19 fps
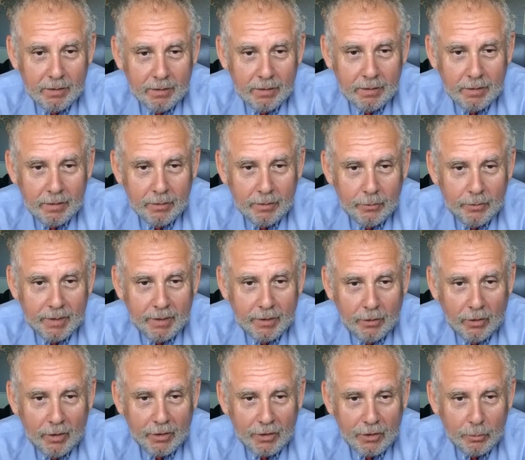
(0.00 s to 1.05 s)
in an
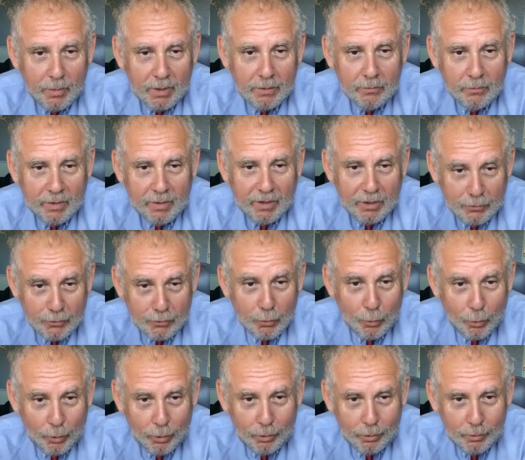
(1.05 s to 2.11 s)
argument, in a
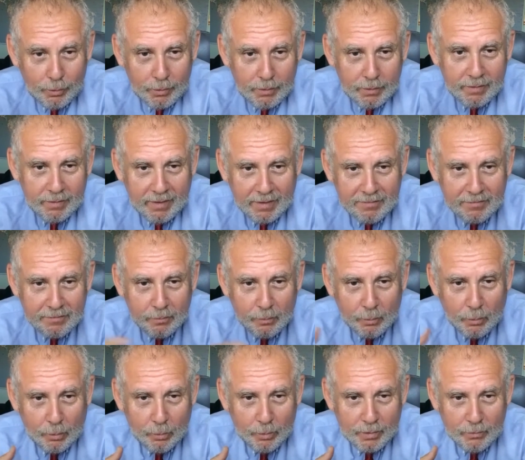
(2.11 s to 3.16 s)
duel. That's
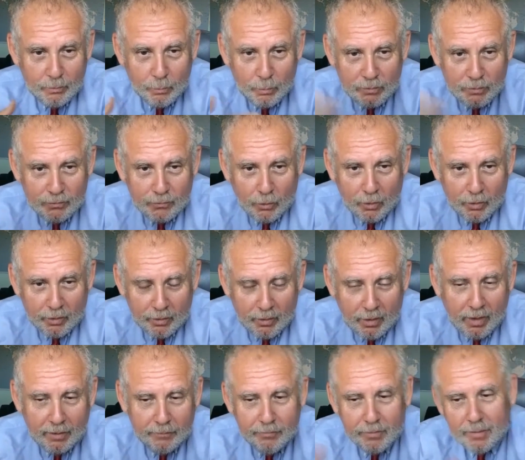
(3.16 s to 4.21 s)
where we started
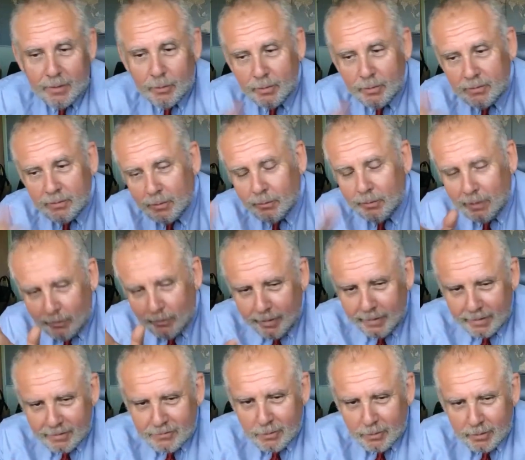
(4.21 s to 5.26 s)
off. And then we said, well,
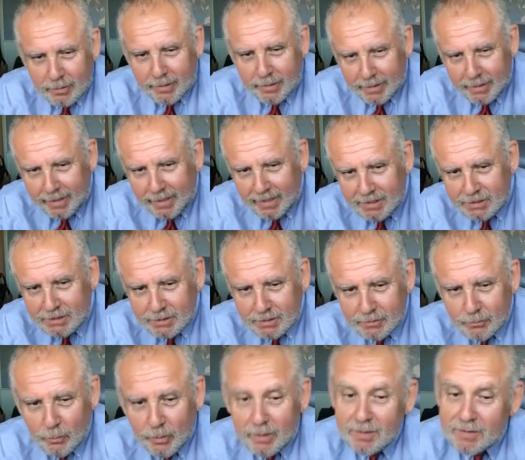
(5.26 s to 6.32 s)
let's go to litigation.
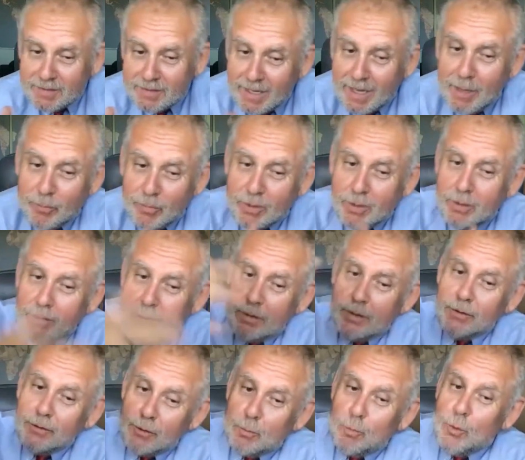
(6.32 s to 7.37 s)
Well, it's time to
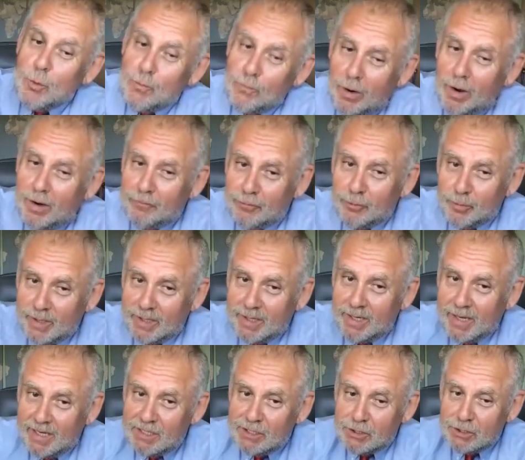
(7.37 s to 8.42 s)
move on from
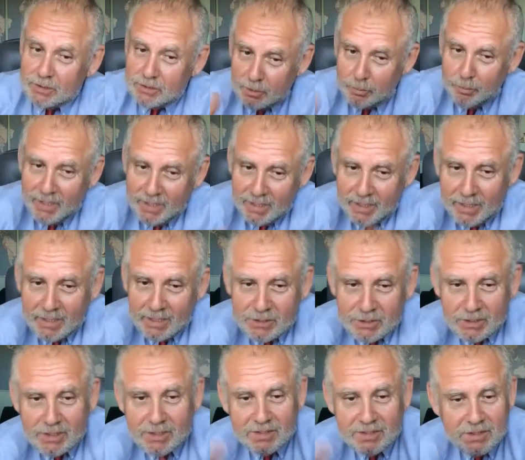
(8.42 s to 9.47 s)
litigation to
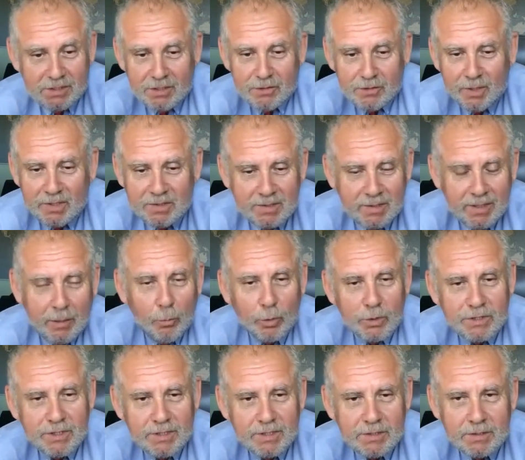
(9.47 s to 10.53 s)
mediation, because it just makes a lot more
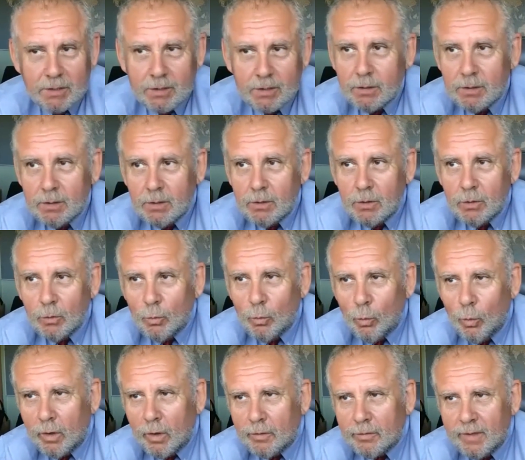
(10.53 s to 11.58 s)
sense to
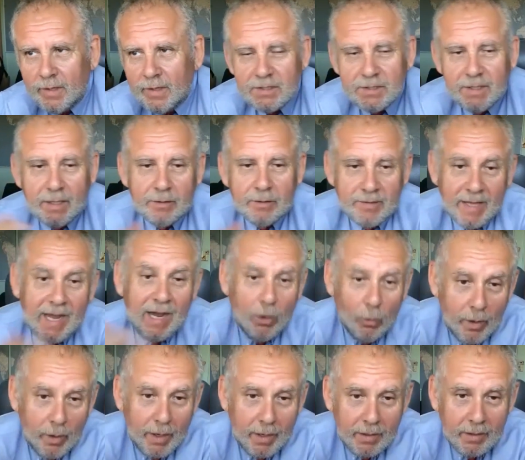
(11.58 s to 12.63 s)
work things out that
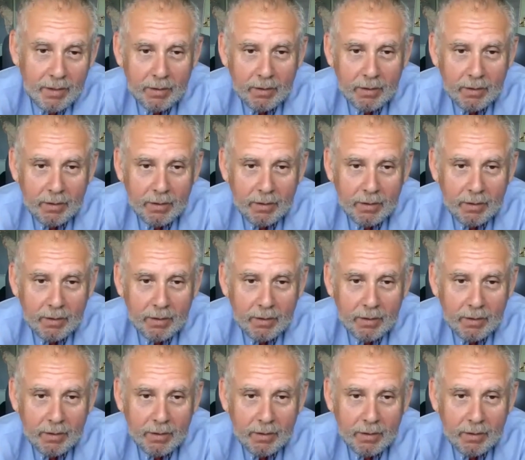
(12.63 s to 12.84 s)
way.